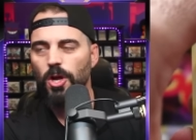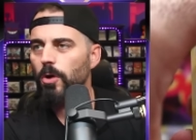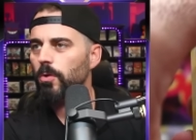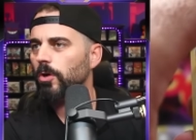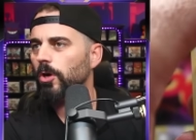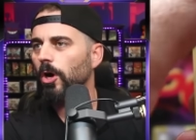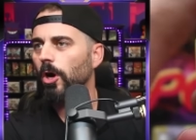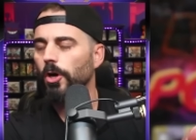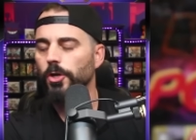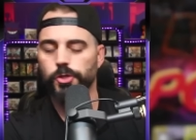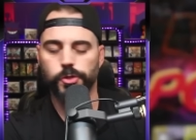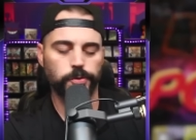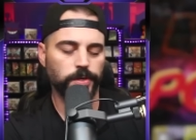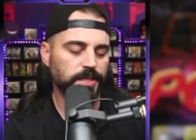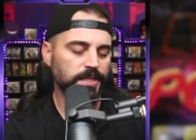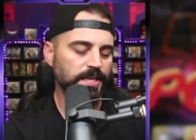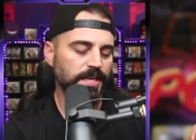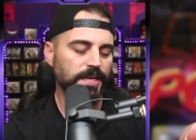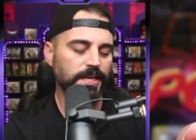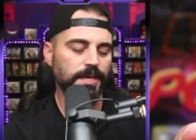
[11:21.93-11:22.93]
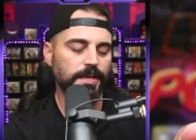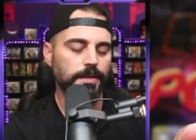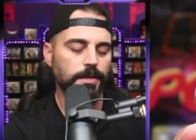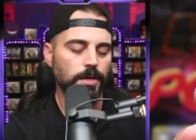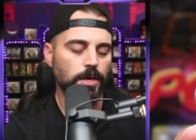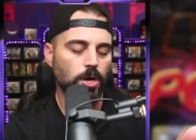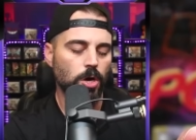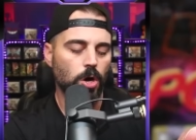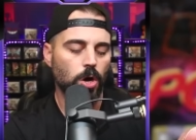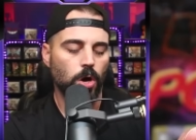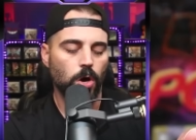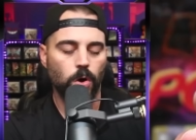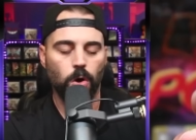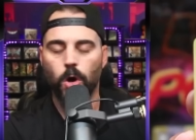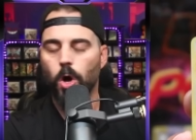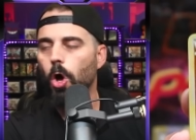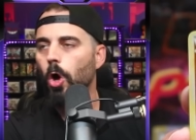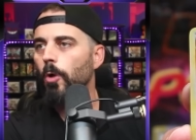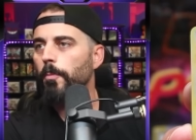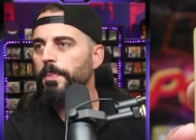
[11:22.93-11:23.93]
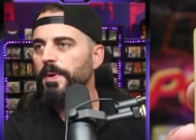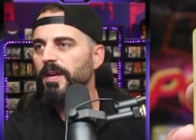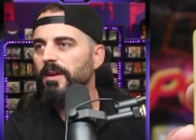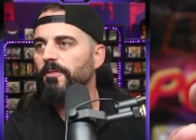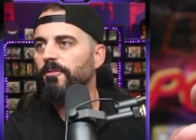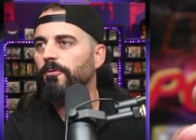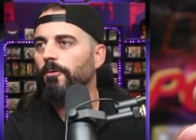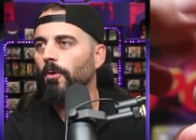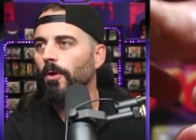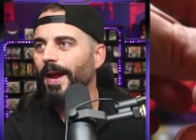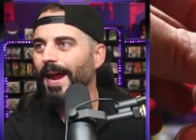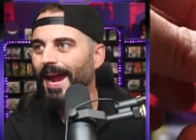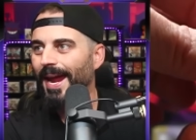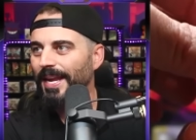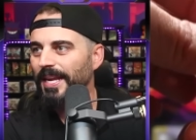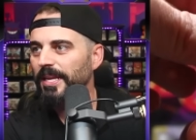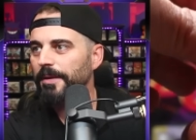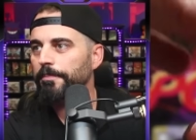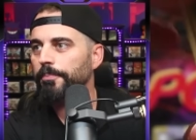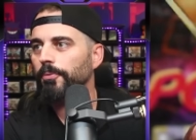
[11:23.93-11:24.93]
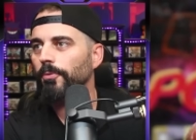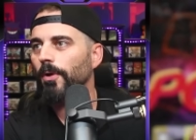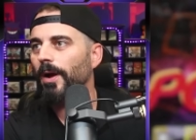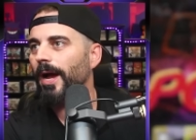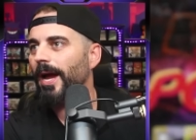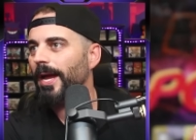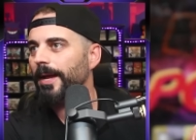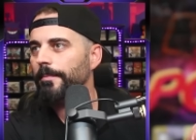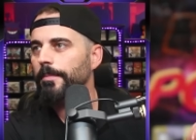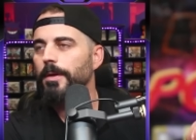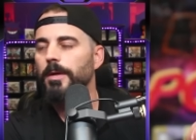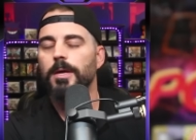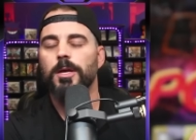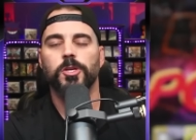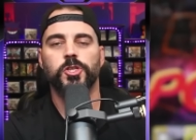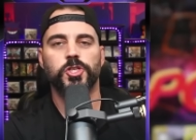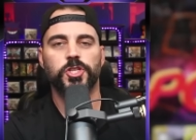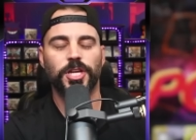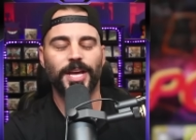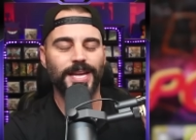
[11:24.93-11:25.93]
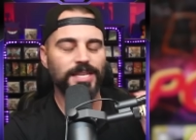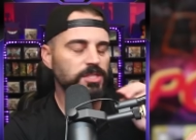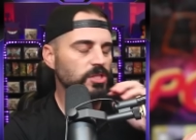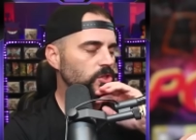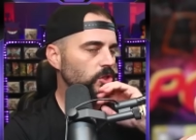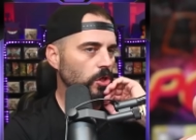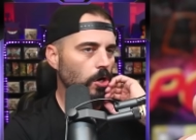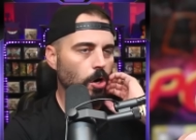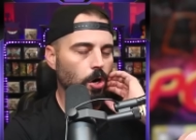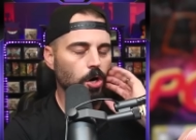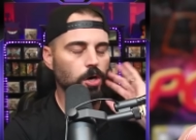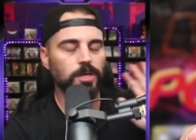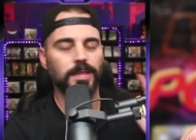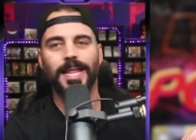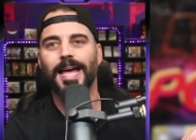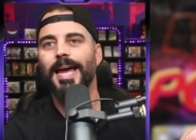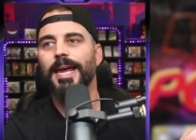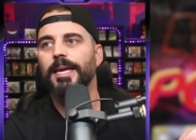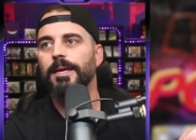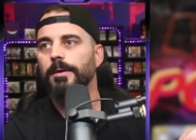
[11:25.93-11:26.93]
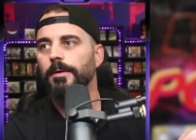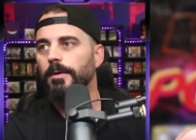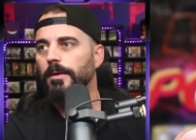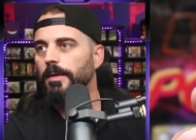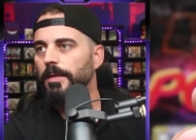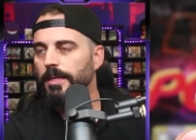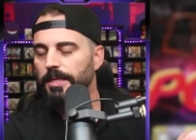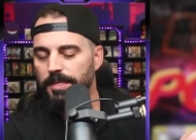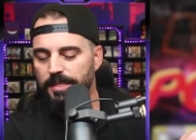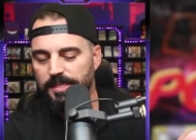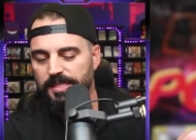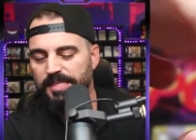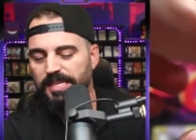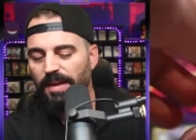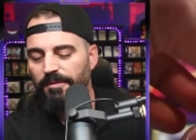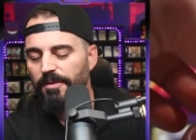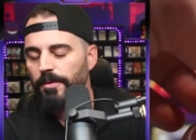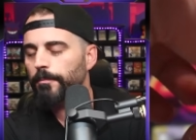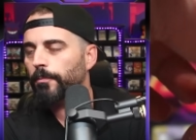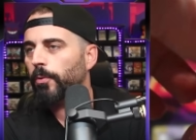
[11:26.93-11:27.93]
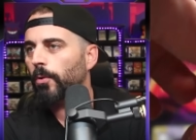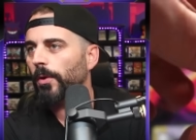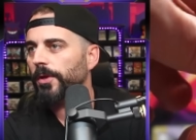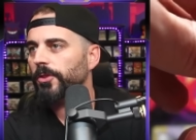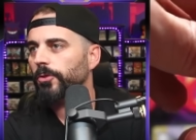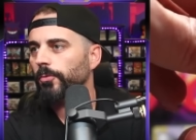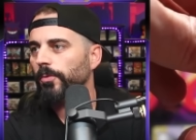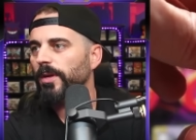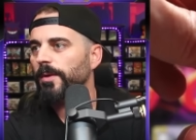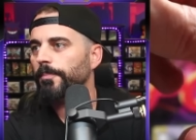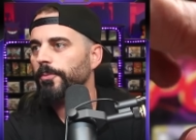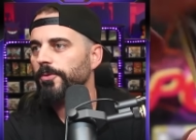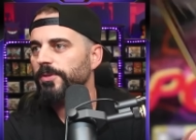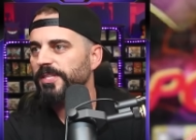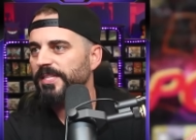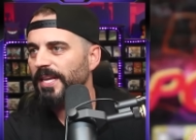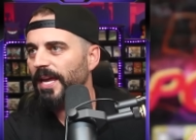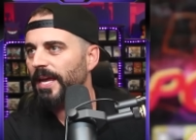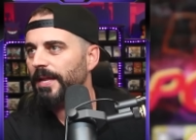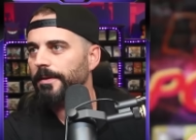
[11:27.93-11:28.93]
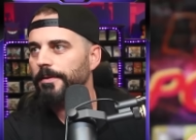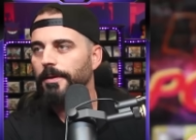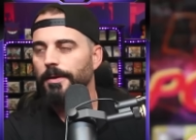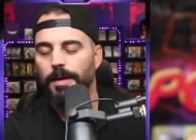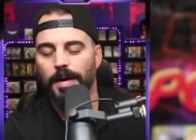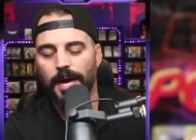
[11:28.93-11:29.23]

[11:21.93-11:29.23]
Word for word: No card trick needed. Hoping for any prime. Chances are like seven point three percent.